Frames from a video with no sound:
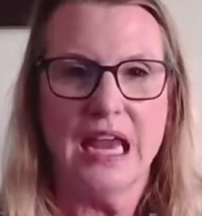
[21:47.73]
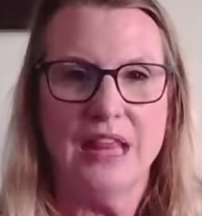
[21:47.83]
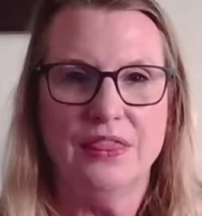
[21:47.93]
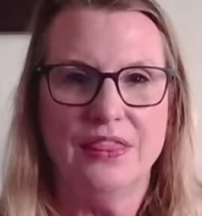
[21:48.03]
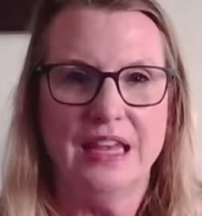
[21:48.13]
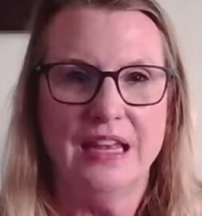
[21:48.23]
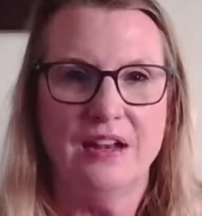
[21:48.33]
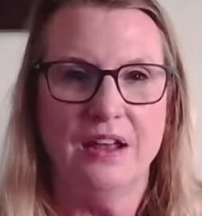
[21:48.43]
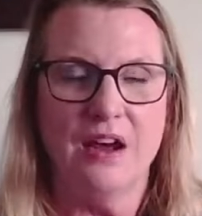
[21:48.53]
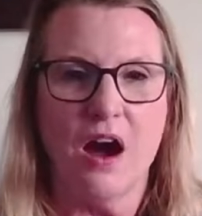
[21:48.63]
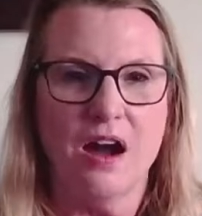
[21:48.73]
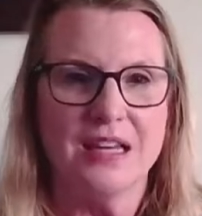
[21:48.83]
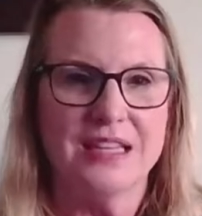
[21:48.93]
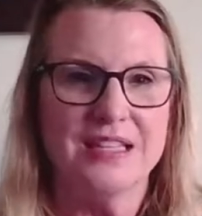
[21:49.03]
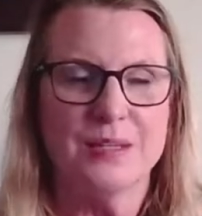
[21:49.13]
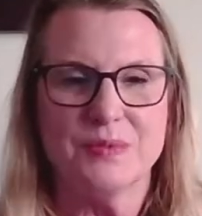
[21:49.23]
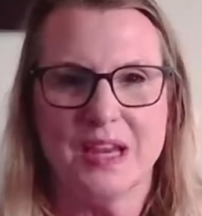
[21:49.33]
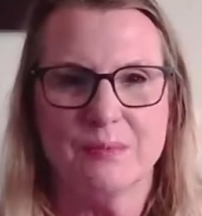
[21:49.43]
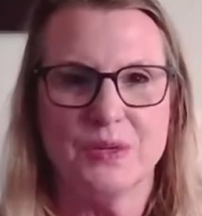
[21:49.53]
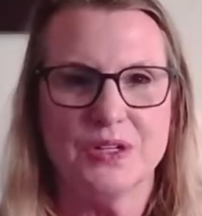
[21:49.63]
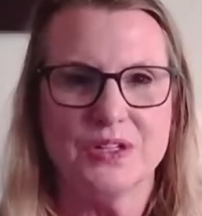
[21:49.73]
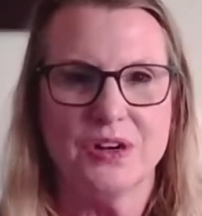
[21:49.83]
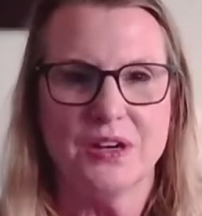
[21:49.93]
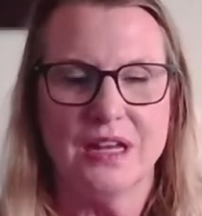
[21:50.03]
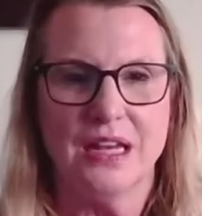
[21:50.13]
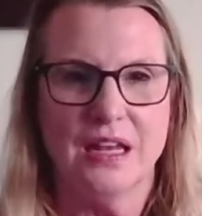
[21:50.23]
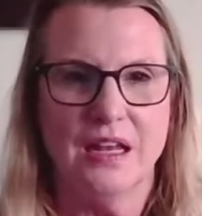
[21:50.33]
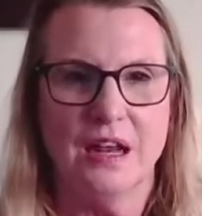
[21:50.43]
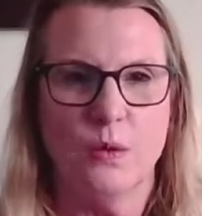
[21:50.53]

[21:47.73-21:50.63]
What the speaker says: and then August, September started to hit,